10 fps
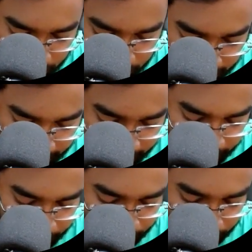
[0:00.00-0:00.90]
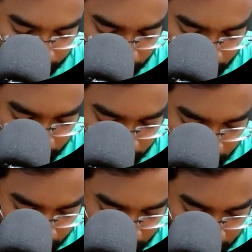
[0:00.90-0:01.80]
to 10,
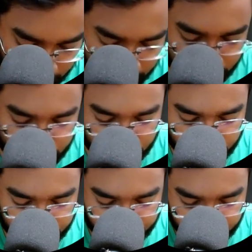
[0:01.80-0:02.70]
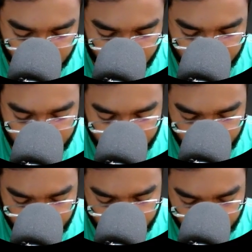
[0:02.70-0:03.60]
integer b
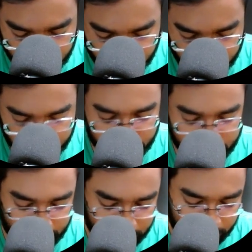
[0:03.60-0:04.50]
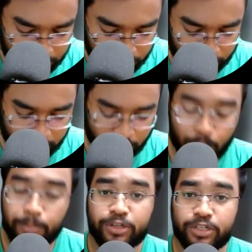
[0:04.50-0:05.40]
equal to 20. So what are the
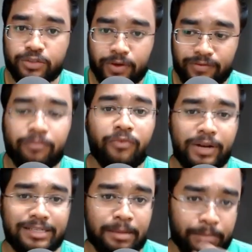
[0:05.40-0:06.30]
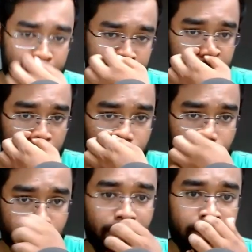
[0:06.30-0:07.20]
operations we have done? For example, let's talk
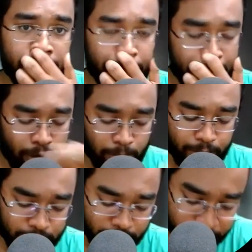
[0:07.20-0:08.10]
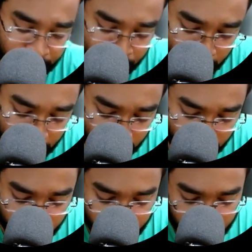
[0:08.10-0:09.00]
about the arithmetic operation.
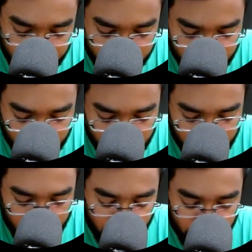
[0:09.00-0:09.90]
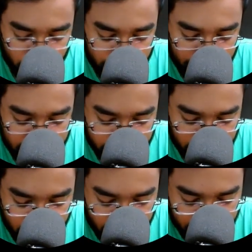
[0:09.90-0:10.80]
Then we can do a plus
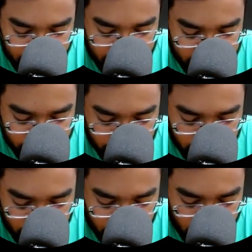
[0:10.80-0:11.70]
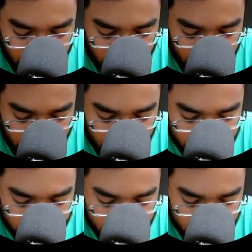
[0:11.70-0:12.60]
b, a minus b, a
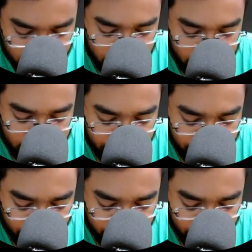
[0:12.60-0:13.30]
asterisk b,